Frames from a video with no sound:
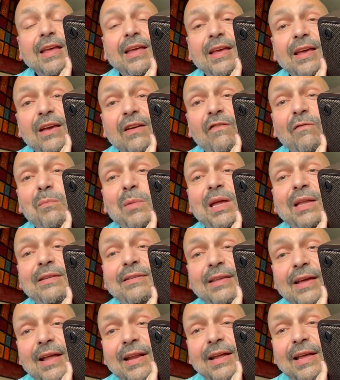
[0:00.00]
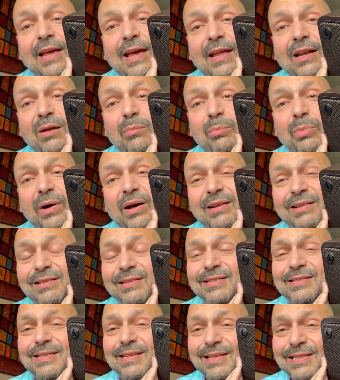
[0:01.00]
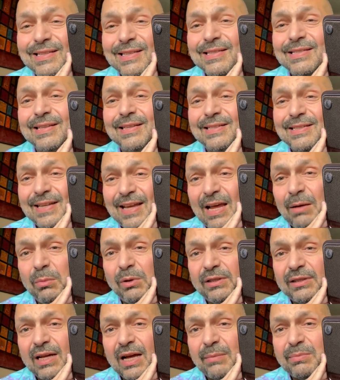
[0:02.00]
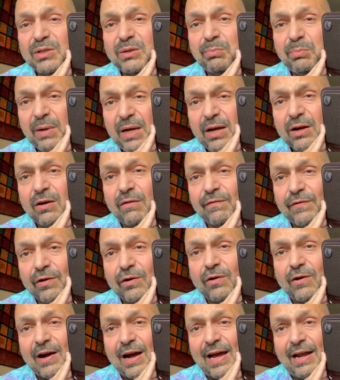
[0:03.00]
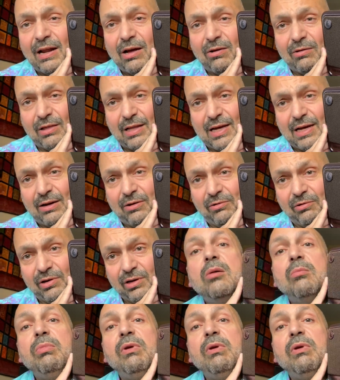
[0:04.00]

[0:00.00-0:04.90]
Give me dedicated buttons. This is a tabletop speaker for crying out loud.